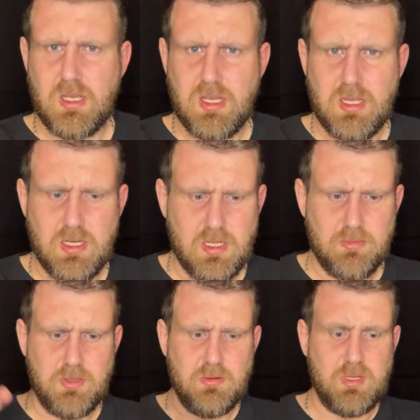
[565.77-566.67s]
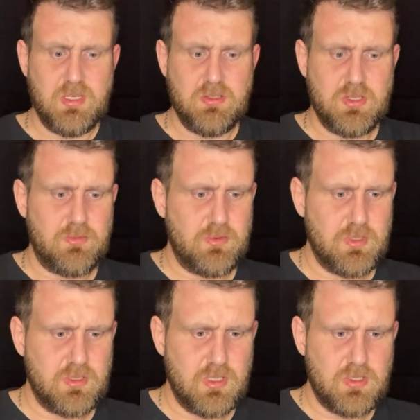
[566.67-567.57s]
AEW. I mean, in general,
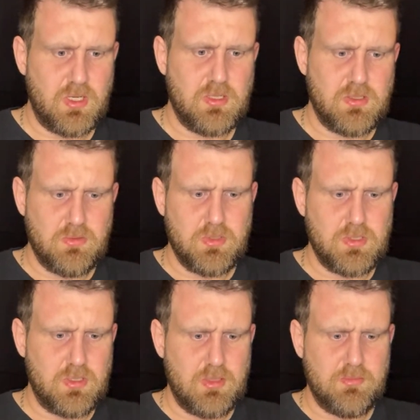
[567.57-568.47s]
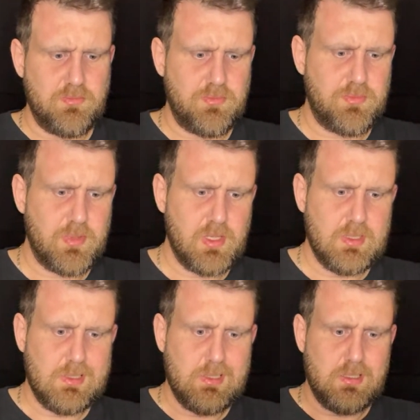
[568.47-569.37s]
doesn't he? He changes all the time.
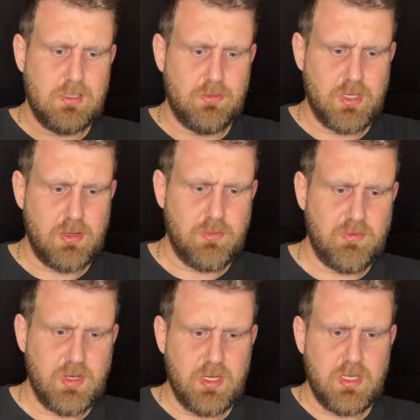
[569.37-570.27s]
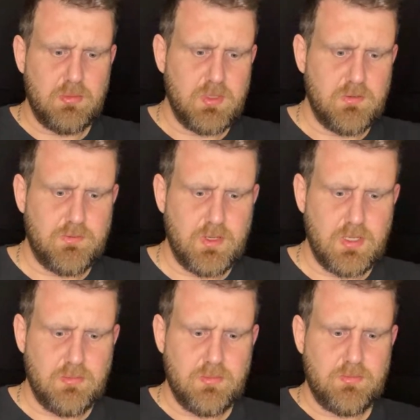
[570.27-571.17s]
Well, we're keeping with an AEW theme,